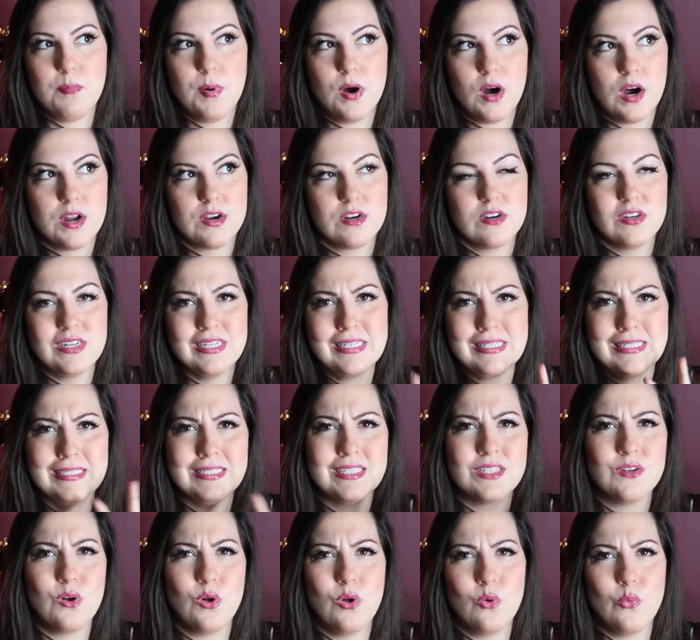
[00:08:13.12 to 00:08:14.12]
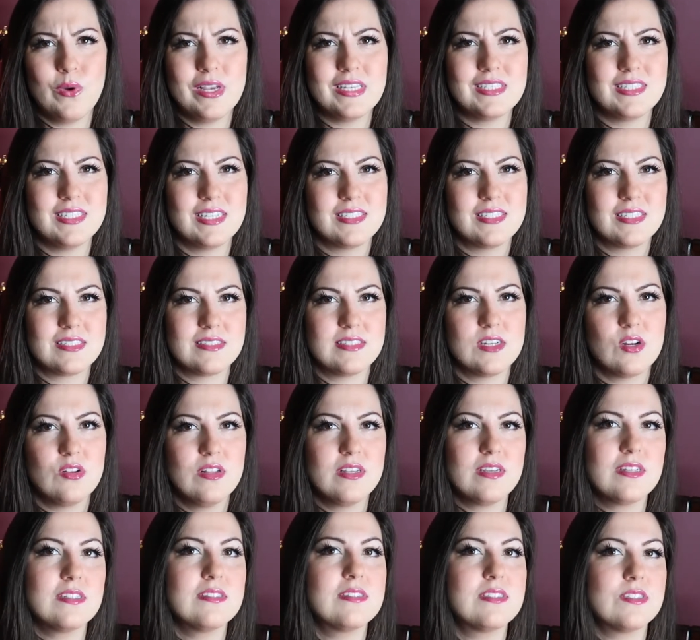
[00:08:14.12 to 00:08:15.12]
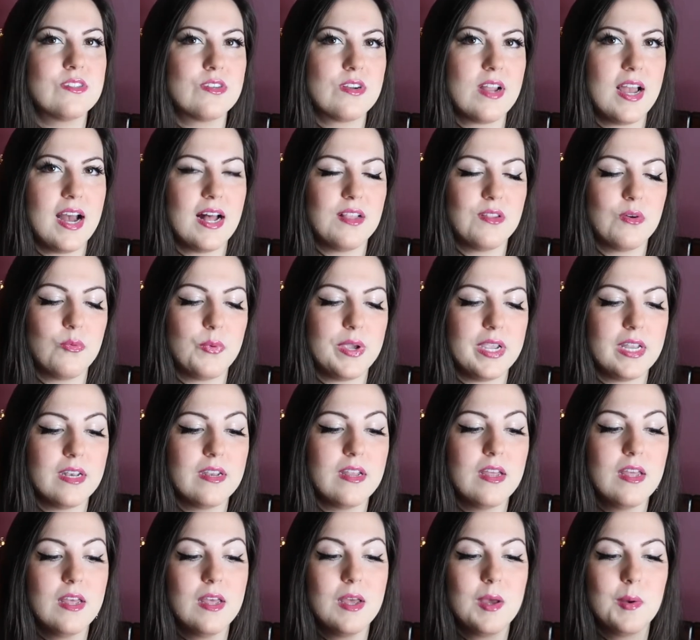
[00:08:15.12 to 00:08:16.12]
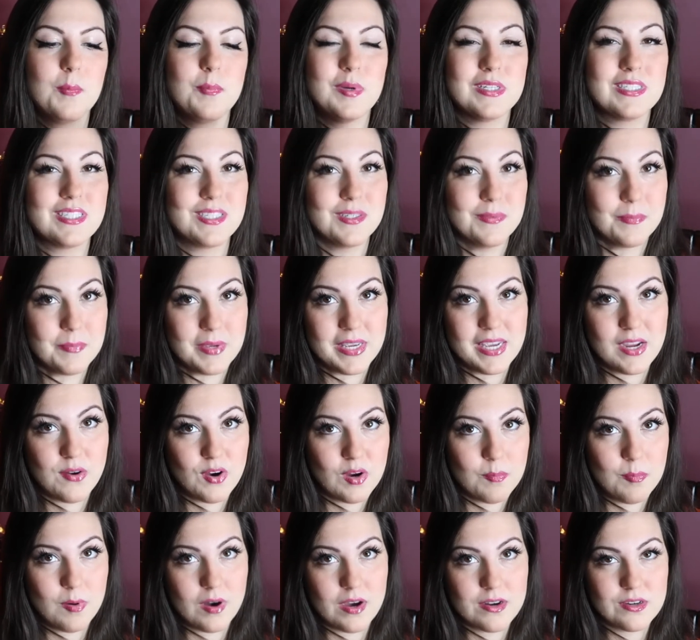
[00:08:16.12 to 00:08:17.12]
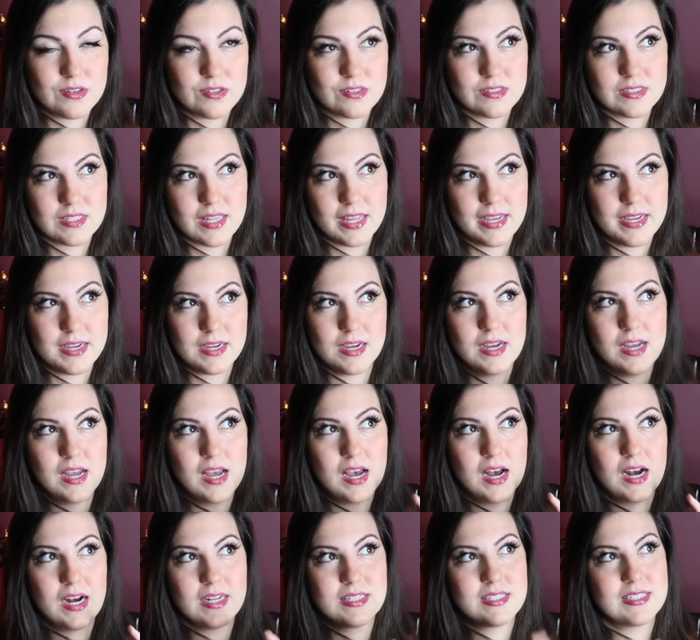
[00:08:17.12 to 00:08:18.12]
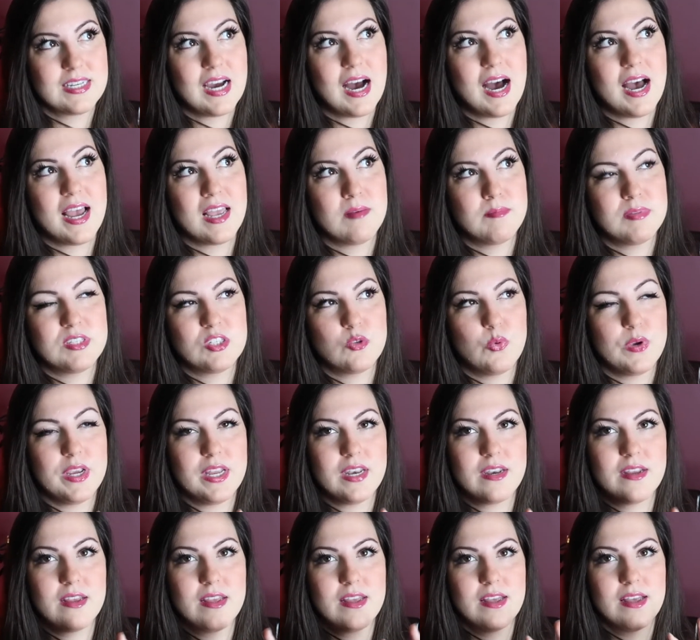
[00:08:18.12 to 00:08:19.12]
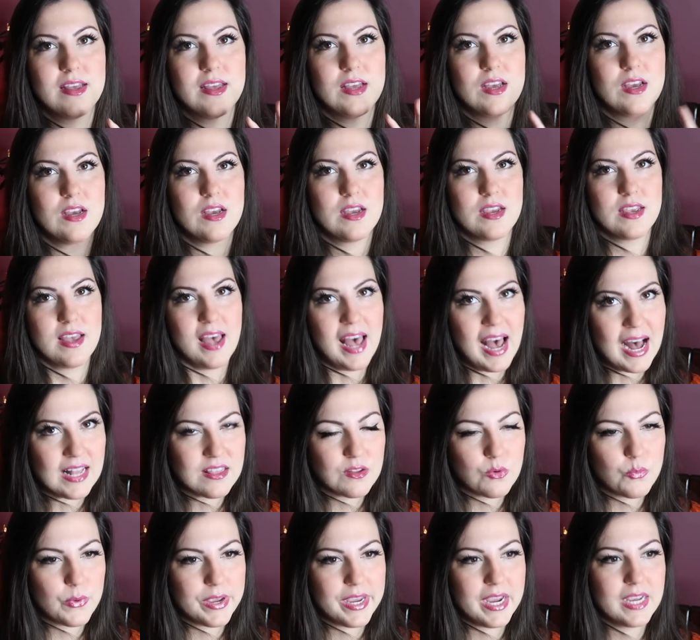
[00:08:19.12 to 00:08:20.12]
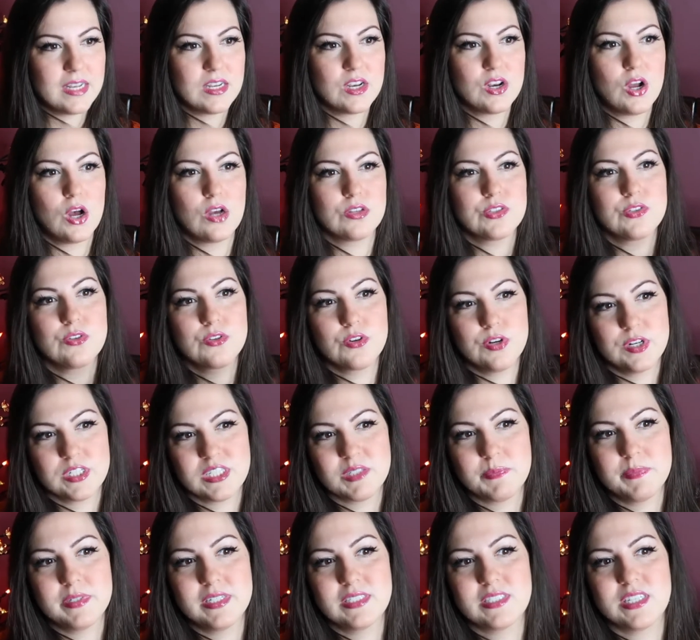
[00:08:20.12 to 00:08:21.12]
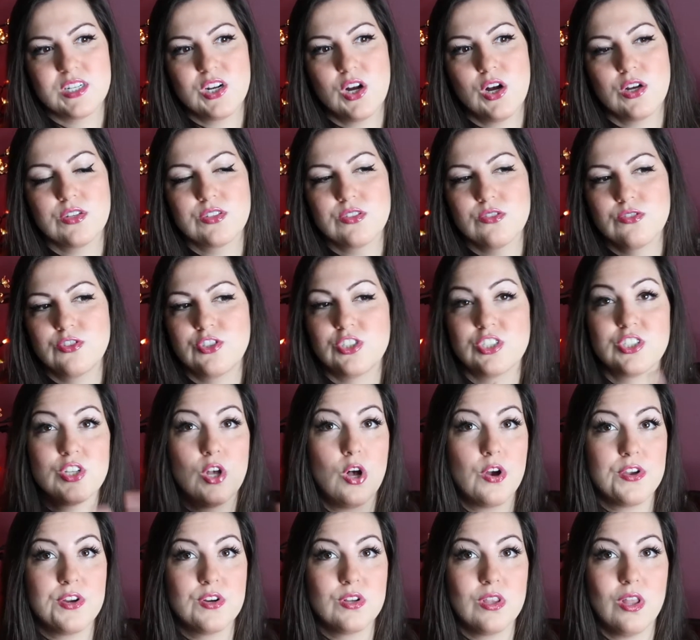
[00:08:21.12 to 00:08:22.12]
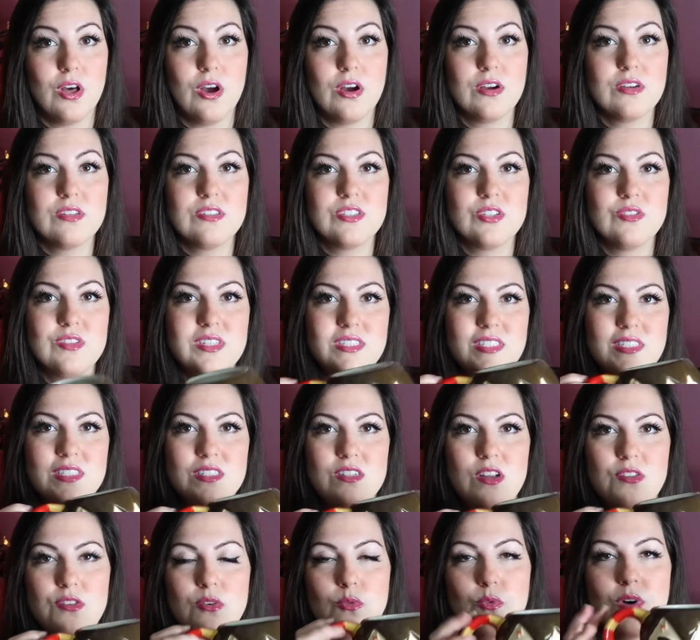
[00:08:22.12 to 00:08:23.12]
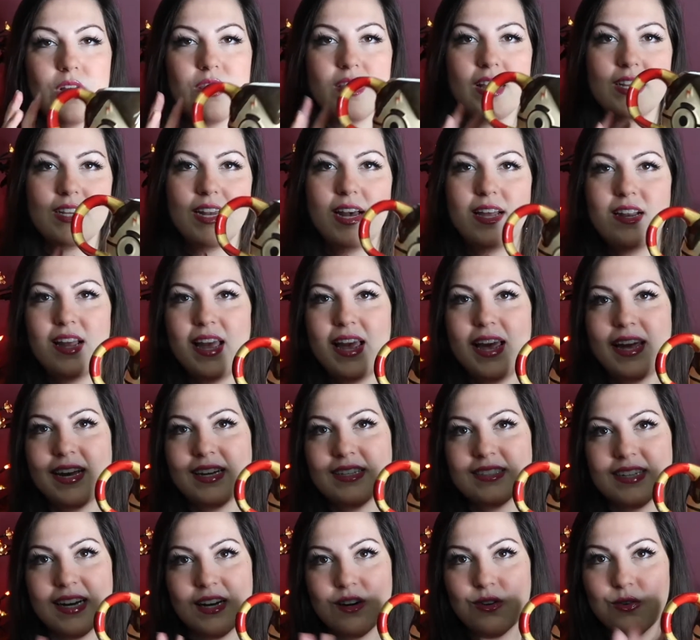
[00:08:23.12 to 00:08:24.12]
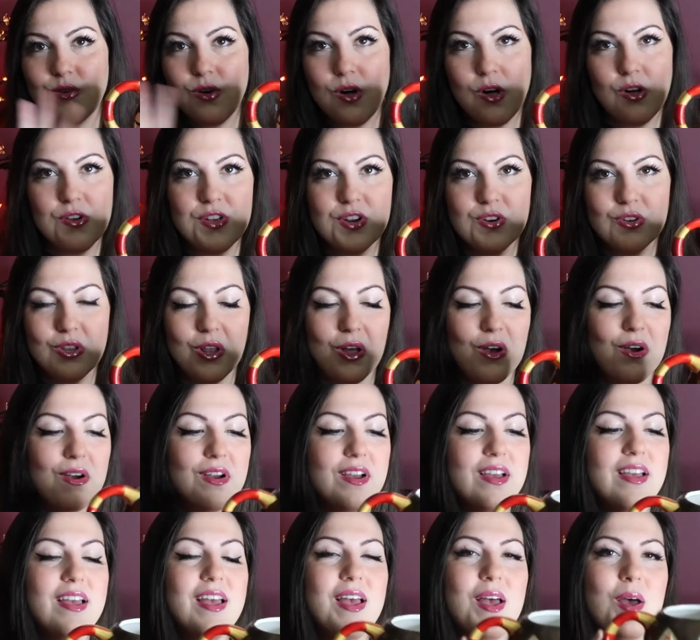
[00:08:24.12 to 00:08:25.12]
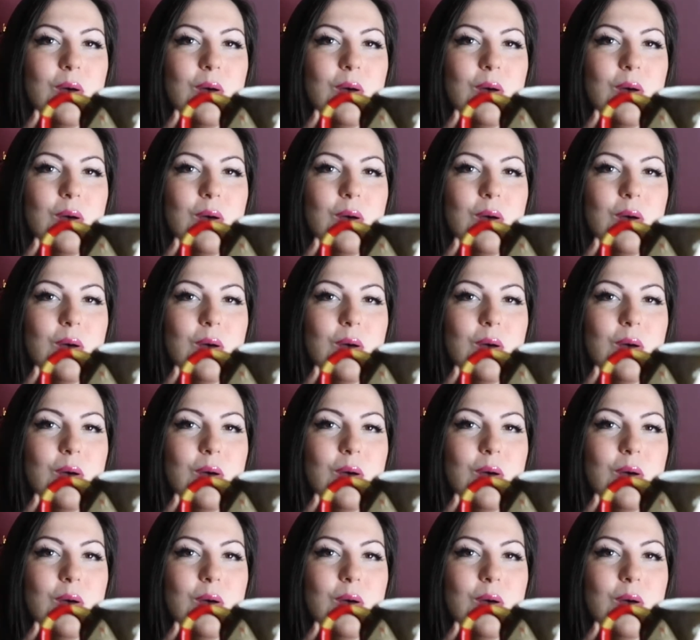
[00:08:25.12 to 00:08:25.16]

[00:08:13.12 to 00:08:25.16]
Potter isn't always necessarily considered Halloween, but to me, Harry Potter is like a tie between Halloween and also Christmas and also just all year long. So this is another one that kind of hangs out all year long.